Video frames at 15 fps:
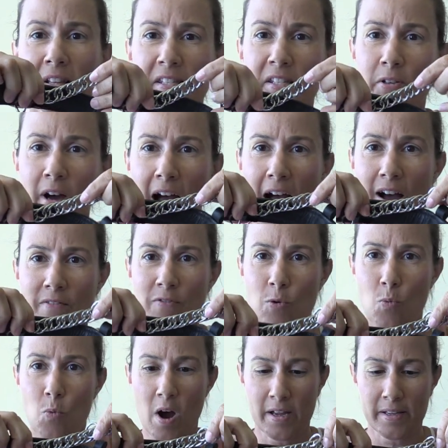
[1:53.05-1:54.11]
Once you
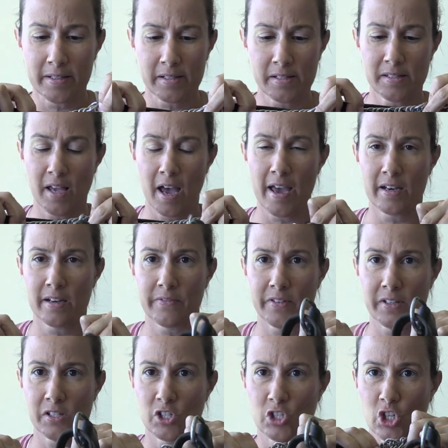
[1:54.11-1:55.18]
have one
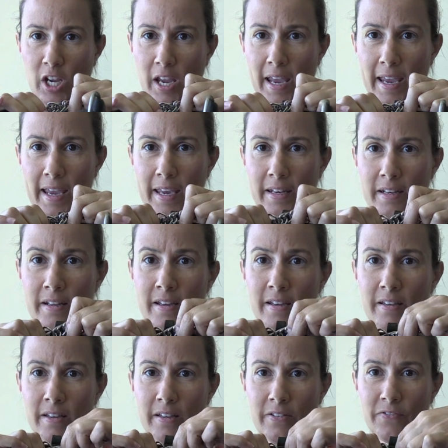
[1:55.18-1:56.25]
side of this
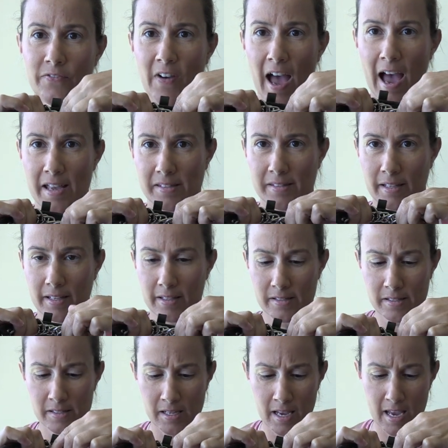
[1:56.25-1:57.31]
chain
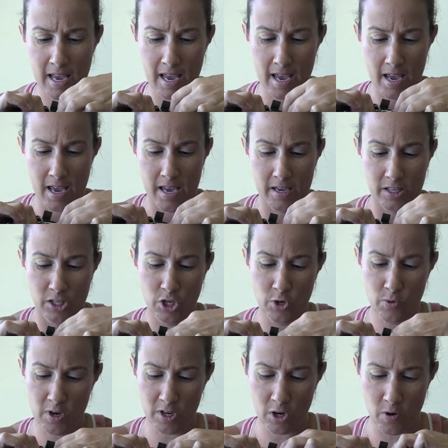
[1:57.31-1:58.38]
fastened,
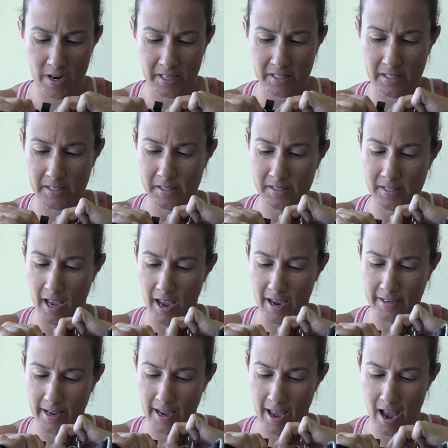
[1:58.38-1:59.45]
you are going to
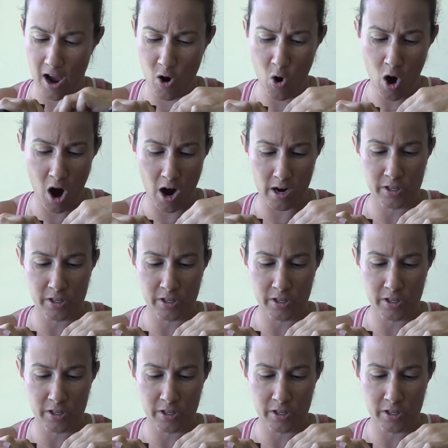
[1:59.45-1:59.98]
decide how